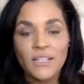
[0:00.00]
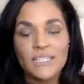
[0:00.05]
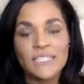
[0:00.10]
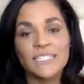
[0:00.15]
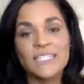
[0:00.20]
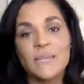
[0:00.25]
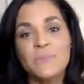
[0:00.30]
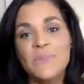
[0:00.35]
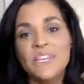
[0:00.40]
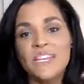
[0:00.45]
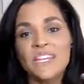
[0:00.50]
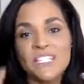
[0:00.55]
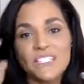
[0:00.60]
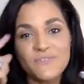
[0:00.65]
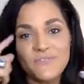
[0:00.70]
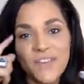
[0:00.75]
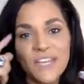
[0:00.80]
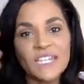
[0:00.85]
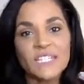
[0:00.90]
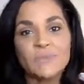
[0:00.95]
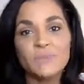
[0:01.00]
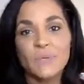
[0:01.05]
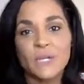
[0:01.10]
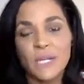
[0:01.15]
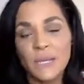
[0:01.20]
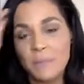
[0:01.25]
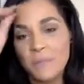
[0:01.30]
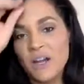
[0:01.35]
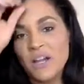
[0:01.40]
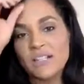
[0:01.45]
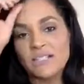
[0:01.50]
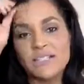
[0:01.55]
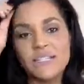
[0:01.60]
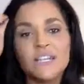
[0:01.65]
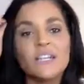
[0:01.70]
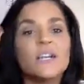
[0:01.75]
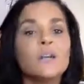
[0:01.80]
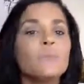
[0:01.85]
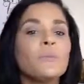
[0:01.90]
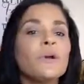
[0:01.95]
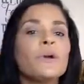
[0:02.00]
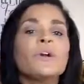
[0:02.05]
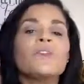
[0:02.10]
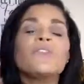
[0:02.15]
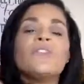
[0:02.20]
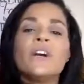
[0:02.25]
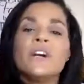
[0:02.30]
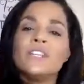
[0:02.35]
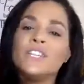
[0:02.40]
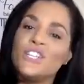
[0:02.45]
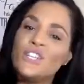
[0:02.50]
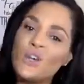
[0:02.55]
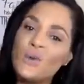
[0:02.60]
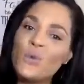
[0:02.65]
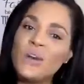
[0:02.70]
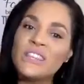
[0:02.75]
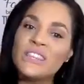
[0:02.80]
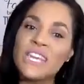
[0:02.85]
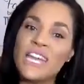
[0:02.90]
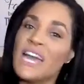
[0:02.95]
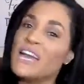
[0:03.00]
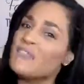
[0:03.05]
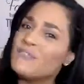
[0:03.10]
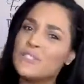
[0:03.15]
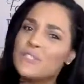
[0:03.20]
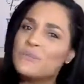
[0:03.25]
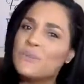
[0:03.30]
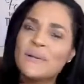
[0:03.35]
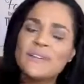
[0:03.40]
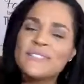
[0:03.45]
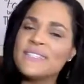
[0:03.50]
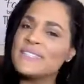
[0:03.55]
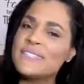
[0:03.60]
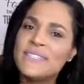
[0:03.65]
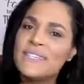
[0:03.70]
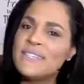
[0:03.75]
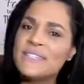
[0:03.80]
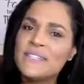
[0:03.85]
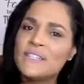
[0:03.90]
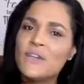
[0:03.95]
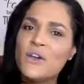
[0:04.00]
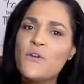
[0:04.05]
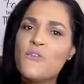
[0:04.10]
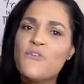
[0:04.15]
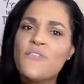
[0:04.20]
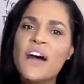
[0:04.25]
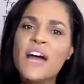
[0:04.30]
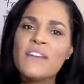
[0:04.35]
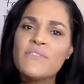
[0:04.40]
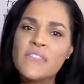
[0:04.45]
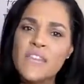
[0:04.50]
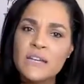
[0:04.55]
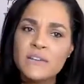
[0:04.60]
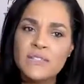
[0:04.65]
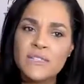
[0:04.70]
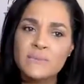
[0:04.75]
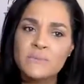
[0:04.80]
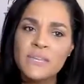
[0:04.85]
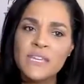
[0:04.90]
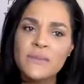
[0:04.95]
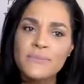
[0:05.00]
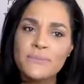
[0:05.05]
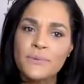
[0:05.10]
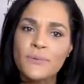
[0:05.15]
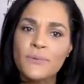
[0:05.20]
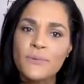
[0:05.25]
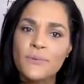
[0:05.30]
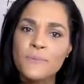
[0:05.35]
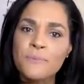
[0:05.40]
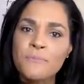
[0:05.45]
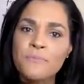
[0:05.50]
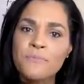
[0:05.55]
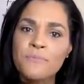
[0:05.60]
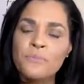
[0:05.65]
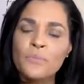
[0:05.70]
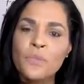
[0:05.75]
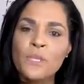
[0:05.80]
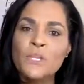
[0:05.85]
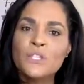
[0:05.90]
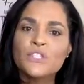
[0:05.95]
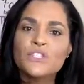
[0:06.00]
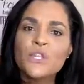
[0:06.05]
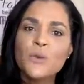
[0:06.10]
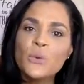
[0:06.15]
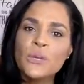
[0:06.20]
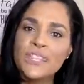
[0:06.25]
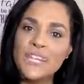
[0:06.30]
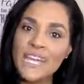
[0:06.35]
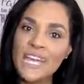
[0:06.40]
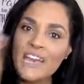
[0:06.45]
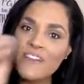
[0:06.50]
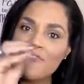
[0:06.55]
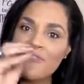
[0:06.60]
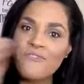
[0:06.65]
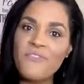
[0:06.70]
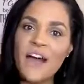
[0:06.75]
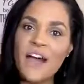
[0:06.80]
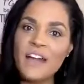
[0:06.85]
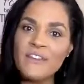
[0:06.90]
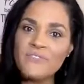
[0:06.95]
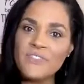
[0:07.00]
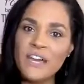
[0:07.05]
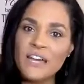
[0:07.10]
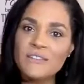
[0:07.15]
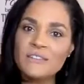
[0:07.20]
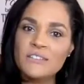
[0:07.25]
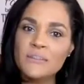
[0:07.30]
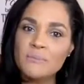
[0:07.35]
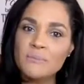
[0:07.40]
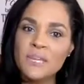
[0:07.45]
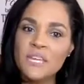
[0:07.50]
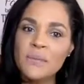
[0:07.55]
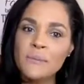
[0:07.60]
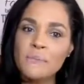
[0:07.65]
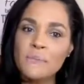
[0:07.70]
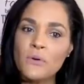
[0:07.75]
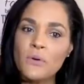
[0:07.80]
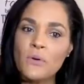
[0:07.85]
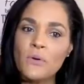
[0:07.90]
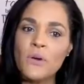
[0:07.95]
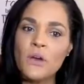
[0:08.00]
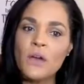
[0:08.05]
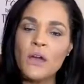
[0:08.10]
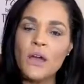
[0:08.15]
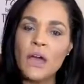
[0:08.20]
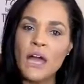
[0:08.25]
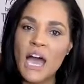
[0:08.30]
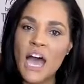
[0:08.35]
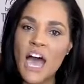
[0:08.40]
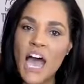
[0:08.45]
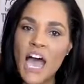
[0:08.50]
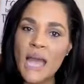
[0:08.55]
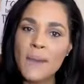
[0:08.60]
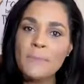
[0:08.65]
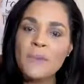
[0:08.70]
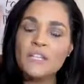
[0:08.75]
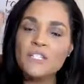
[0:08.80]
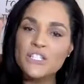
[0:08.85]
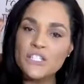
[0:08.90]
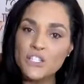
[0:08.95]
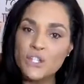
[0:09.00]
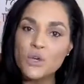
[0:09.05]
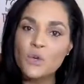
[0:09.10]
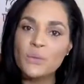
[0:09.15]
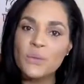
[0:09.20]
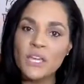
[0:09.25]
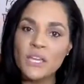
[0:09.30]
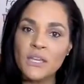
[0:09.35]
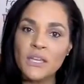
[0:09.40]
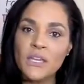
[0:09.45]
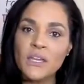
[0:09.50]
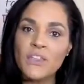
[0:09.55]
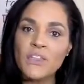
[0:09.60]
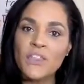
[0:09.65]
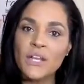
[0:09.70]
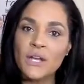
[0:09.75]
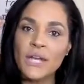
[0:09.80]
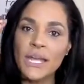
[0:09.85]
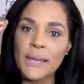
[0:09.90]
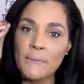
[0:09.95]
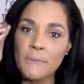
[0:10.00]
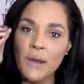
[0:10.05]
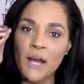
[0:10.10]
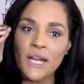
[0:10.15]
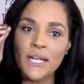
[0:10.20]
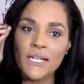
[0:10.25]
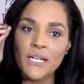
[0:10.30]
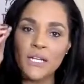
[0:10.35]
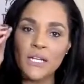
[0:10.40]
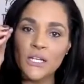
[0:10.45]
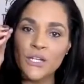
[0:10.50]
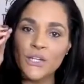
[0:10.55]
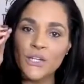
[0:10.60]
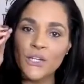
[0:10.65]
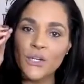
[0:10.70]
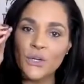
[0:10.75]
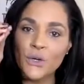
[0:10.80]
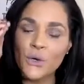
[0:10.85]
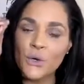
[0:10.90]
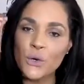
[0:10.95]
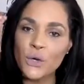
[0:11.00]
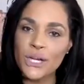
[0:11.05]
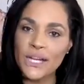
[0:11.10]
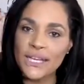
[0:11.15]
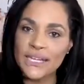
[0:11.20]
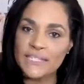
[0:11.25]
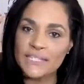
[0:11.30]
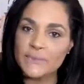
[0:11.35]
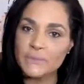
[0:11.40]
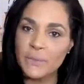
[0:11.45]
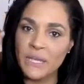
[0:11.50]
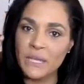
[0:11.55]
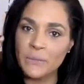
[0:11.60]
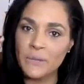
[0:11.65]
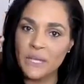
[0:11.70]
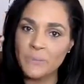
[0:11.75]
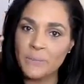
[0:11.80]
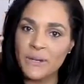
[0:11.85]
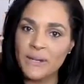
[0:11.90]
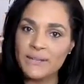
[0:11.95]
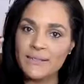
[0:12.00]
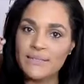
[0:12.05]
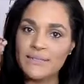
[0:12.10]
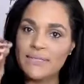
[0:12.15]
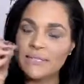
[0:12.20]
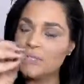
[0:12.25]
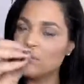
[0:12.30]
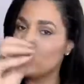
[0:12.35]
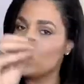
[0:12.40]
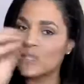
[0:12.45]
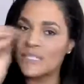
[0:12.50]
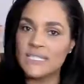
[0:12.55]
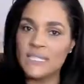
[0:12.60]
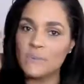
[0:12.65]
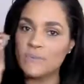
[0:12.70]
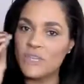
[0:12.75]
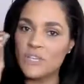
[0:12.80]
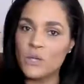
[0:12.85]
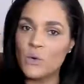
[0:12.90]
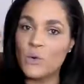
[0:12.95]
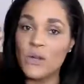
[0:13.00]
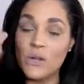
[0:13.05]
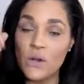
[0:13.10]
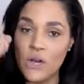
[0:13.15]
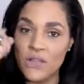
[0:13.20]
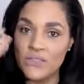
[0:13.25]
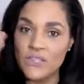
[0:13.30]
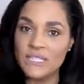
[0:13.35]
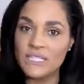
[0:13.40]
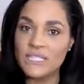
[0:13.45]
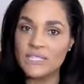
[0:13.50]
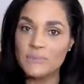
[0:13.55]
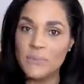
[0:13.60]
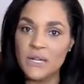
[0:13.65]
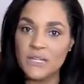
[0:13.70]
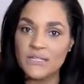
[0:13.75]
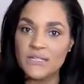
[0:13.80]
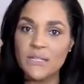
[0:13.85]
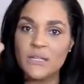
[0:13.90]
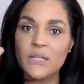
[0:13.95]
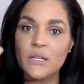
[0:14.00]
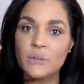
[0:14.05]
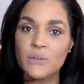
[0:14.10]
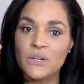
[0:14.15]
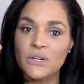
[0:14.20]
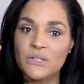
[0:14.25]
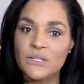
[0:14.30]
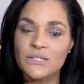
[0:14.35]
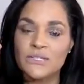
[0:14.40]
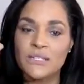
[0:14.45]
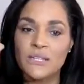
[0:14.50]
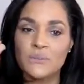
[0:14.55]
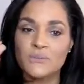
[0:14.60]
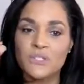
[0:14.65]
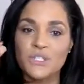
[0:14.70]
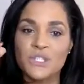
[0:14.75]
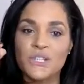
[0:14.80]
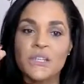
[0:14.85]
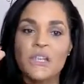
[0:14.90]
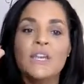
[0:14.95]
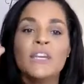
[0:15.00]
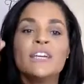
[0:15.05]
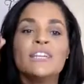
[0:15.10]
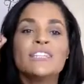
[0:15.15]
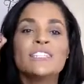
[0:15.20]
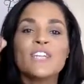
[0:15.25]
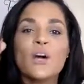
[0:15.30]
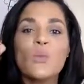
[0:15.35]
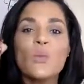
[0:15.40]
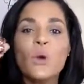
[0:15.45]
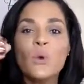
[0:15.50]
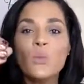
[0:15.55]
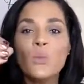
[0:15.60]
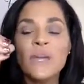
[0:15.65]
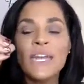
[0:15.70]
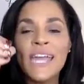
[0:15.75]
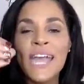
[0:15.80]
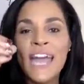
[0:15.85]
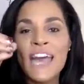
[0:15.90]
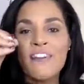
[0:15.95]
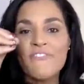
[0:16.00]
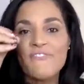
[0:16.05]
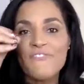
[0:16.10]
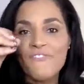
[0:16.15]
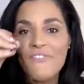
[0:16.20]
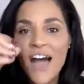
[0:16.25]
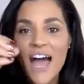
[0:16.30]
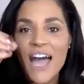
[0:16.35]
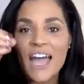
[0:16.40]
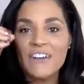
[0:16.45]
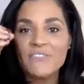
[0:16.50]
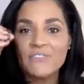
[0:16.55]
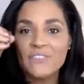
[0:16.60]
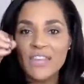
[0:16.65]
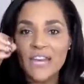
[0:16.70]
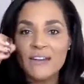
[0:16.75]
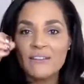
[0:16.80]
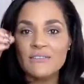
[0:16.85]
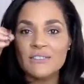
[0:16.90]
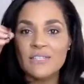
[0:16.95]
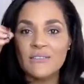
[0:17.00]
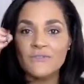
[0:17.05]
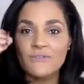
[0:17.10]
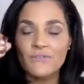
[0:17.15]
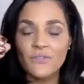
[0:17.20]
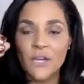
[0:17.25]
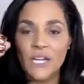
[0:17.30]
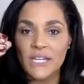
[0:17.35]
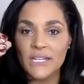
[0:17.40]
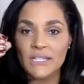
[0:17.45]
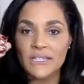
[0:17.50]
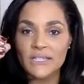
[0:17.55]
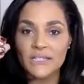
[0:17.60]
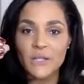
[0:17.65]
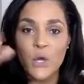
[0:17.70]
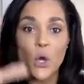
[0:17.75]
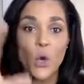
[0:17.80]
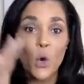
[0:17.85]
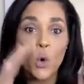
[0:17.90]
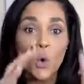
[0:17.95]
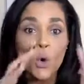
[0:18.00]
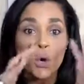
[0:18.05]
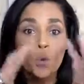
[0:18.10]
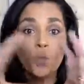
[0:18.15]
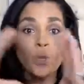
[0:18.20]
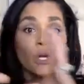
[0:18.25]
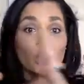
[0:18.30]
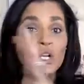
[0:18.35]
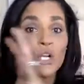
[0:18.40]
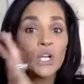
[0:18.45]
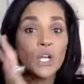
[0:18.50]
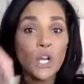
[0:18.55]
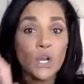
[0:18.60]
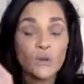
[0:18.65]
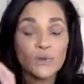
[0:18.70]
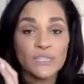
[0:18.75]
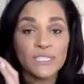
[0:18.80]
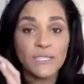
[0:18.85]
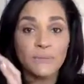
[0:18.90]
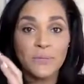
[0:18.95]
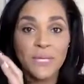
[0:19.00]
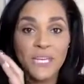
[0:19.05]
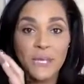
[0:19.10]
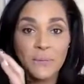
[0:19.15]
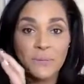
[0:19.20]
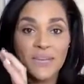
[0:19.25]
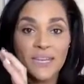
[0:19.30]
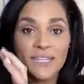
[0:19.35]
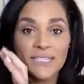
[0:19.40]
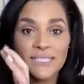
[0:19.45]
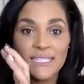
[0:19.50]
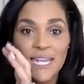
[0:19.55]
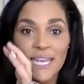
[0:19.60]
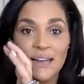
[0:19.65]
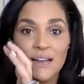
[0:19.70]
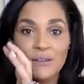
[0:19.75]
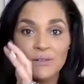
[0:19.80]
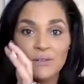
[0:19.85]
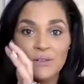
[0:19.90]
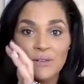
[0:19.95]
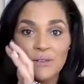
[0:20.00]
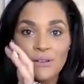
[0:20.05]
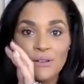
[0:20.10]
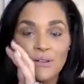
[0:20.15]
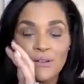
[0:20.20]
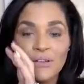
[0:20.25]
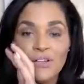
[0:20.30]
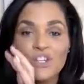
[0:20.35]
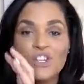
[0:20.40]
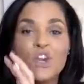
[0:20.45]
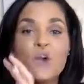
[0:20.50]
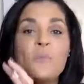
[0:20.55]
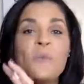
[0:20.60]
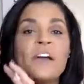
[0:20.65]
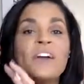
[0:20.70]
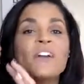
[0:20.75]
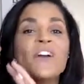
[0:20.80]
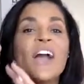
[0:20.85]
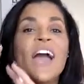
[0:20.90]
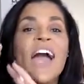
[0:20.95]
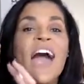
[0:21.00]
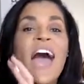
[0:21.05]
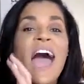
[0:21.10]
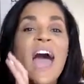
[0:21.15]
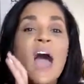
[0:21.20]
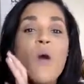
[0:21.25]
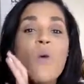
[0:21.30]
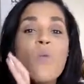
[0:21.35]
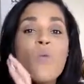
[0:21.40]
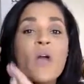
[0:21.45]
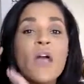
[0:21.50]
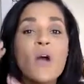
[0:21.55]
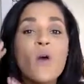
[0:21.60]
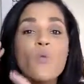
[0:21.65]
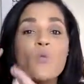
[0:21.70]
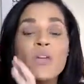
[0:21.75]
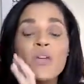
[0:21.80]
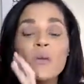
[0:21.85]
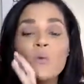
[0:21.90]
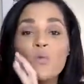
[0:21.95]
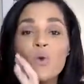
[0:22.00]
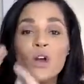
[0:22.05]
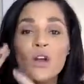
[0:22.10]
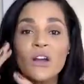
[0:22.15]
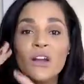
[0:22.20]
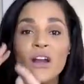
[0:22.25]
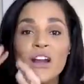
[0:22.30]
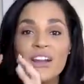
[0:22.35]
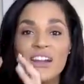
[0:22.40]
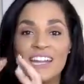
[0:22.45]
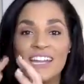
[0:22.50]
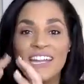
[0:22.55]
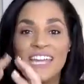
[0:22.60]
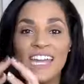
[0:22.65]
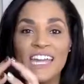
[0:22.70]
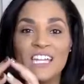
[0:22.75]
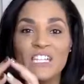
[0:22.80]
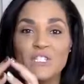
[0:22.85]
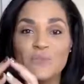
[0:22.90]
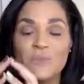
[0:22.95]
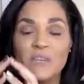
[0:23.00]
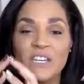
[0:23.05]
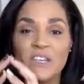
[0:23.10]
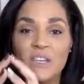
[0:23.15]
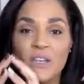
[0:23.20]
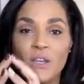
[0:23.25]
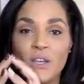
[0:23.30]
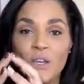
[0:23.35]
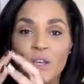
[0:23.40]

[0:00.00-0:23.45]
See, because Facebook and Mark Zuckerberg thought, you know what, the average person doesn't know 5,000 people. So when they have 5,000 people, I'm assuming they're a marketer or a spammy person or something going on. This is Mark Zuckerberg's assumption. So when we have 5,000 friends or we're close to being maxed out, no matter how well we work our engagement,